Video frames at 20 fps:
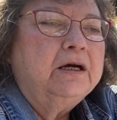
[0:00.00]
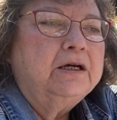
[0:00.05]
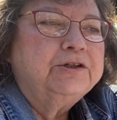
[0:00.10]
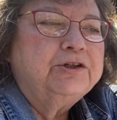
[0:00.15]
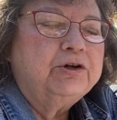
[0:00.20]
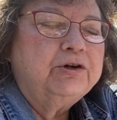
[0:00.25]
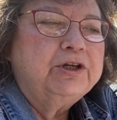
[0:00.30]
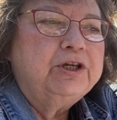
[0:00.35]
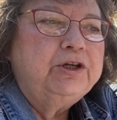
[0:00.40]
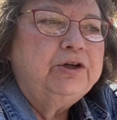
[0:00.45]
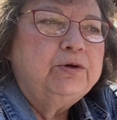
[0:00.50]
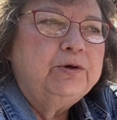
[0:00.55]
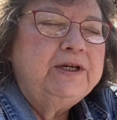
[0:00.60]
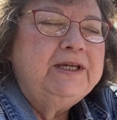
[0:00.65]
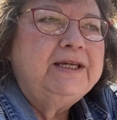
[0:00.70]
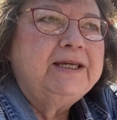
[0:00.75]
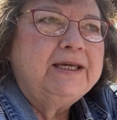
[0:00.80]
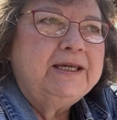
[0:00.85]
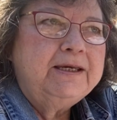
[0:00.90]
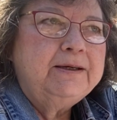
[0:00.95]

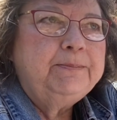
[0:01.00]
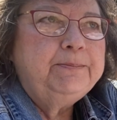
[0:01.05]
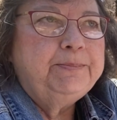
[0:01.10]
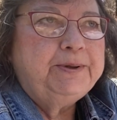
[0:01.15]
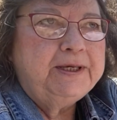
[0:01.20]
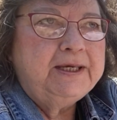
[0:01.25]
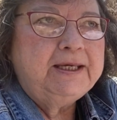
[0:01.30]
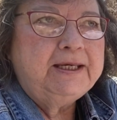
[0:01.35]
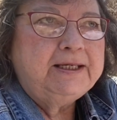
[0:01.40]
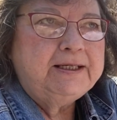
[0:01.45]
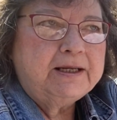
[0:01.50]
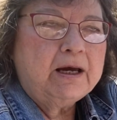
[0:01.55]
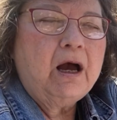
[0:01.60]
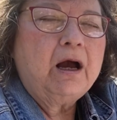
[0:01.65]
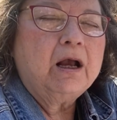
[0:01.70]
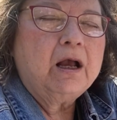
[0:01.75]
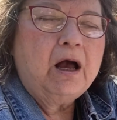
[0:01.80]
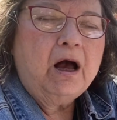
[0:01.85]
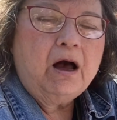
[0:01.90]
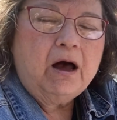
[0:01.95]

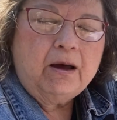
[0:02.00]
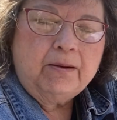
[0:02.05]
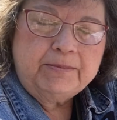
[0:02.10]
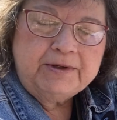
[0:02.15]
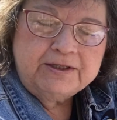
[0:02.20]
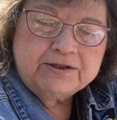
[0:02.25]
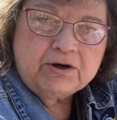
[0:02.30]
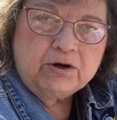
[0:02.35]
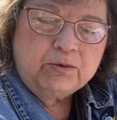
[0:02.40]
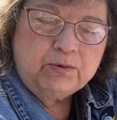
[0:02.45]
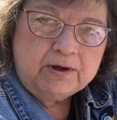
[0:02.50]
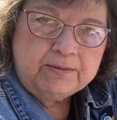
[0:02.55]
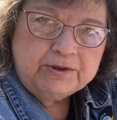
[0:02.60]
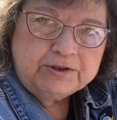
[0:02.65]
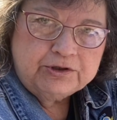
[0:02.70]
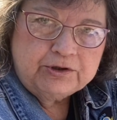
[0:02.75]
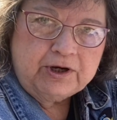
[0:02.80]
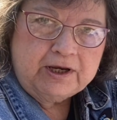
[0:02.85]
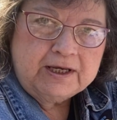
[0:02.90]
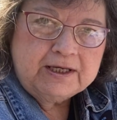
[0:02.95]
turkeycreeknp.com is our web
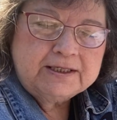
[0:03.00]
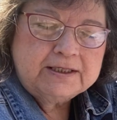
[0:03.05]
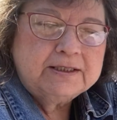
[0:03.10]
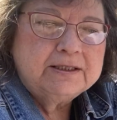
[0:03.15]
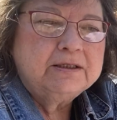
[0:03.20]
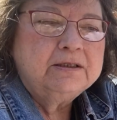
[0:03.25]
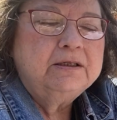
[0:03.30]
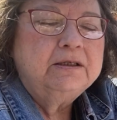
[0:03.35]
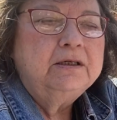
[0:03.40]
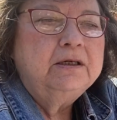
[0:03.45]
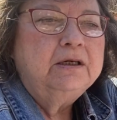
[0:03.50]
address.